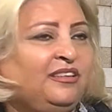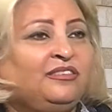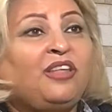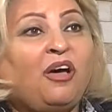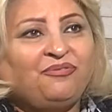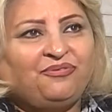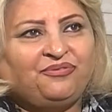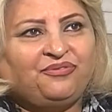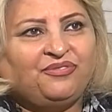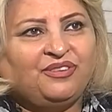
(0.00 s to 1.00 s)

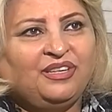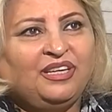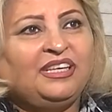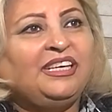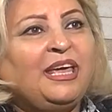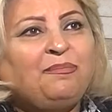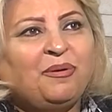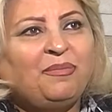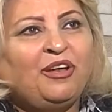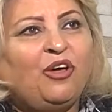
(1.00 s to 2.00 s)
tough,
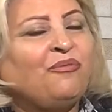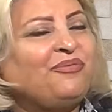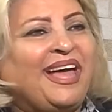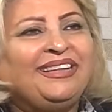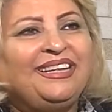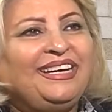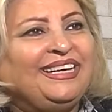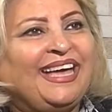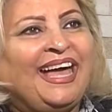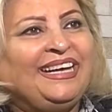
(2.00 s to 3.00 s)
capable of
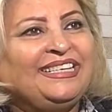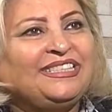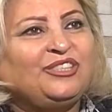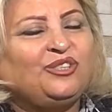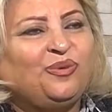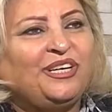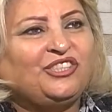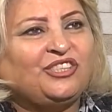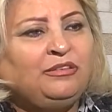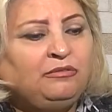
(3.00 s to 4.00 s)
handling any
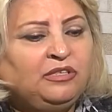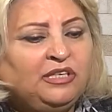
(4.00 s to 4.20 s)
situation.